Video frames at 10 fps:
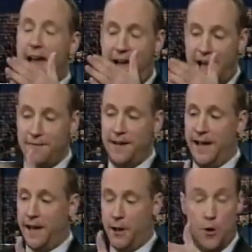
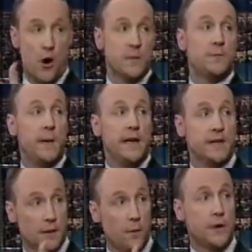having an enormous
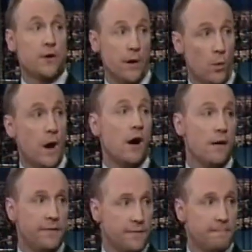penis of which you're unaware
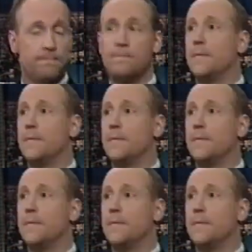of. Right.